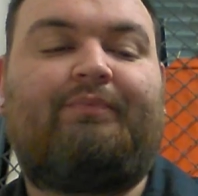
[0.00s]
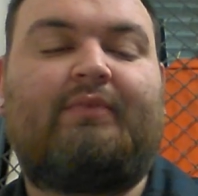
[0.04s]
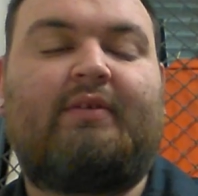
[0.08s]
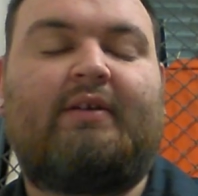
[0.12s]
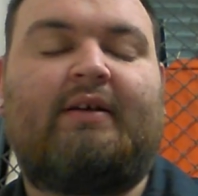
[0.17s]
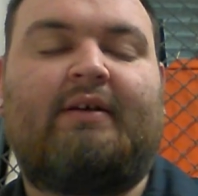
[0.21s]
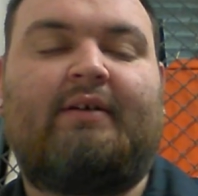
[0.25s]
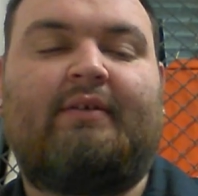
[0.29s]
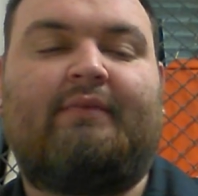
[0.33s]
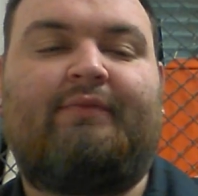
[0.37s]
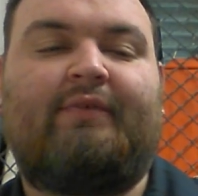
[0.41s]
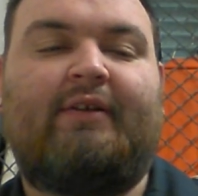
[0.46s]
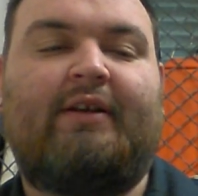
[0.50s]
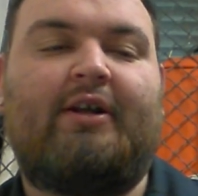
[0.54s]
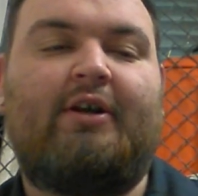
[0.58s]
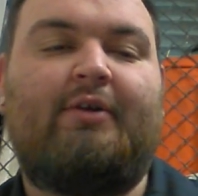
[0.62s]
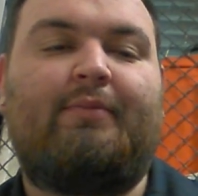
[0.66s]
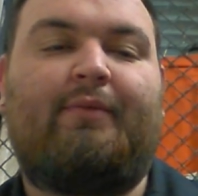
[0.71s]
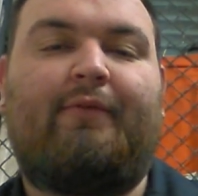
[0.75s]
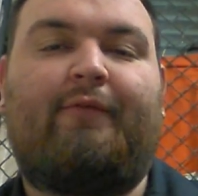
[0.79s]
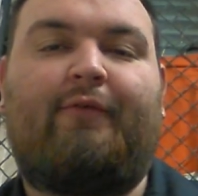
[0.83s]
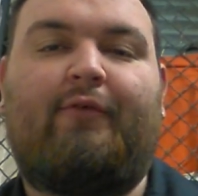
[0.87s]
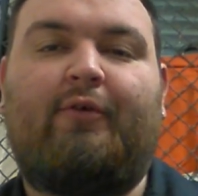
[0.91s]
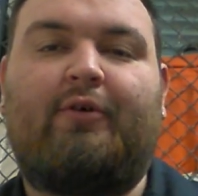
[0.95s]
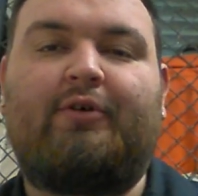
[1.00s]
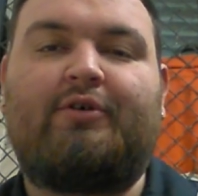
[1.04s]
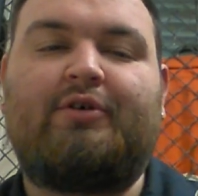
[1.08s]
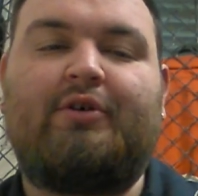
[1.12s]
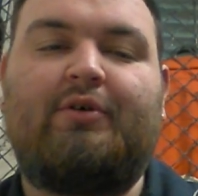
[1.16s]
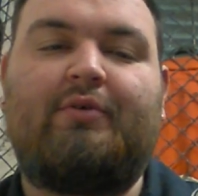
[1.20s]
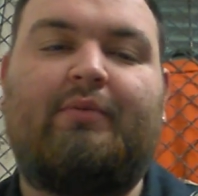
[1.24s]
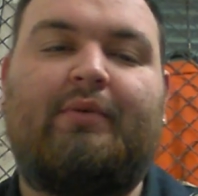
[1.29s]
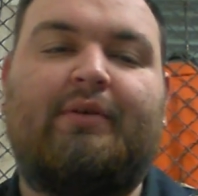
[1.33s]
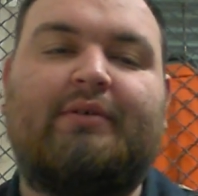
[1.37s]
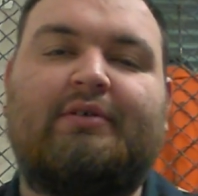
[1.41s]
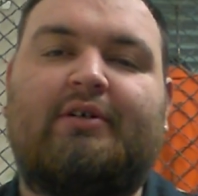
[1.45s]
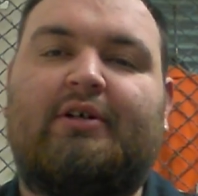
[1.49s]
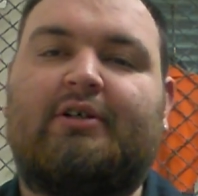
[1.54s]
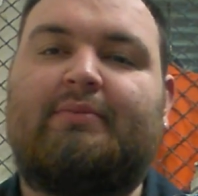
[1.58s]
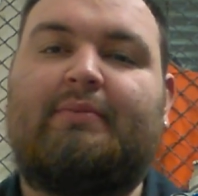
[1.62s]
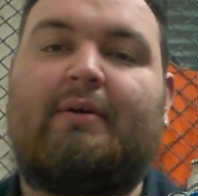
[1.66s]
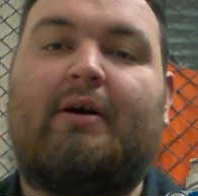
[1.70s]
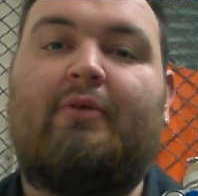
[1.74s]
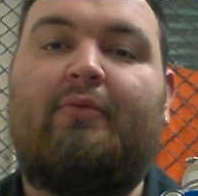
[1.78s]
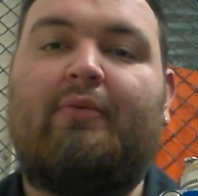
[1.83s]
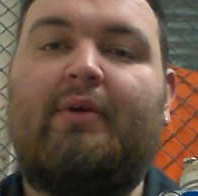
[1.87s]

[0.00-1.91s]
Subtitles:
a video before too, when we talked about